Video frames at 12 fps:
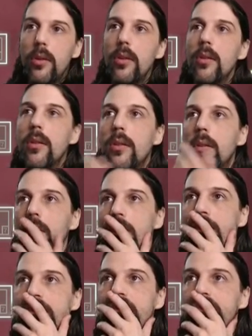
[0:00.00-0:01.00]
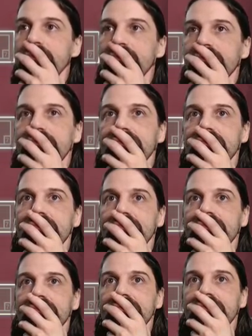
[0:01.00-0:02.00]

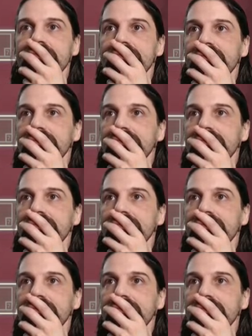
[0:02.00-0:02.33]
(no one is talking)